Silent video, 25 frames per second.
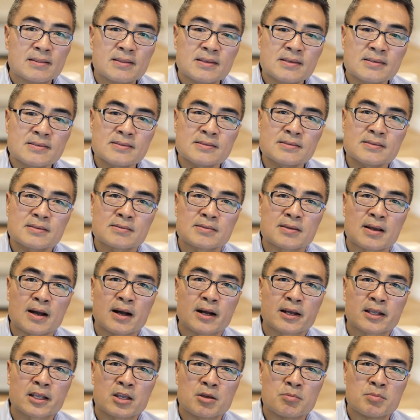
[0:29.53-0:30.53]
This is a
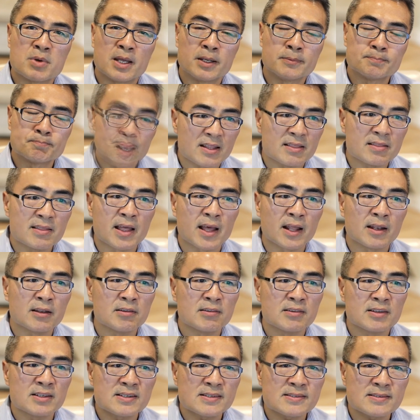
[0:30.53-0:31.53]
document
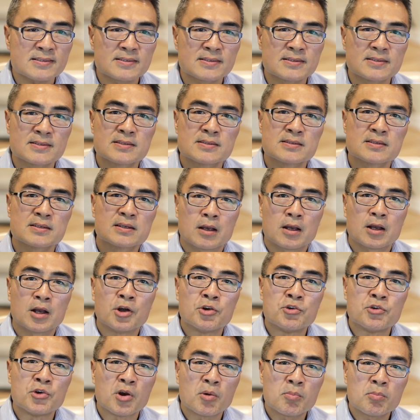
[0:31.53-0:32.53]
that lists
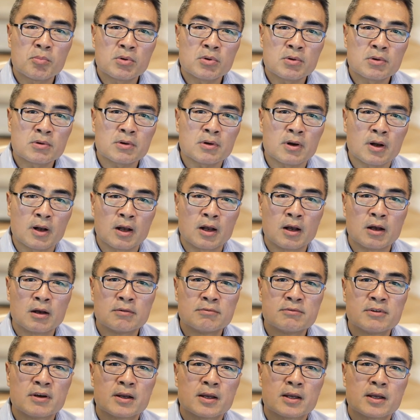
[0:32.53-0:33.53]
a number
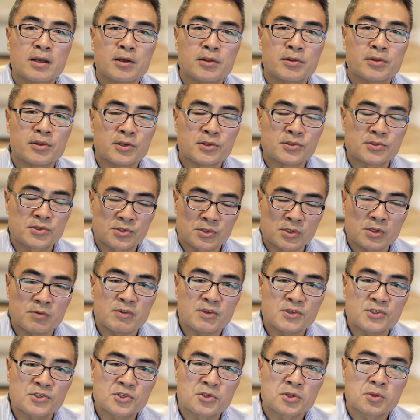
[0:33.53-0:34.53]
of the
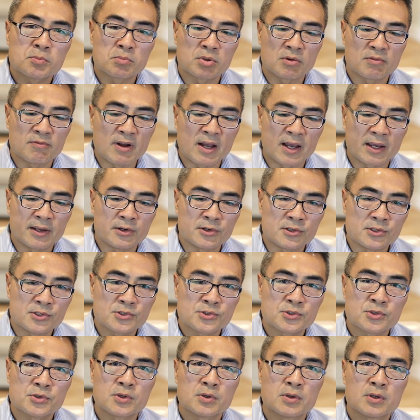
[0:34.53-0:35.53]
service
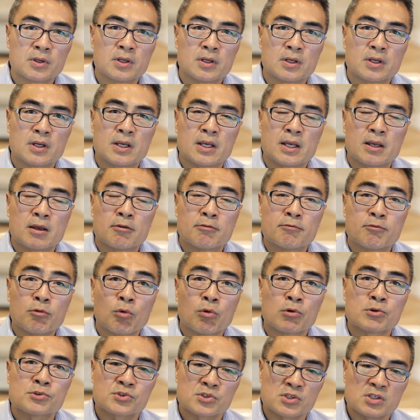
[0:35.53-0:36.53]
providers
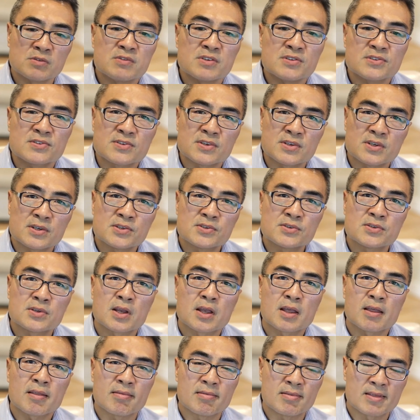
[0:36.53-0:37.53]
for services
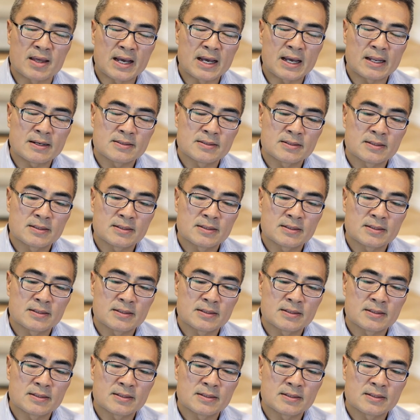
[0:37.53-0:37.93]
that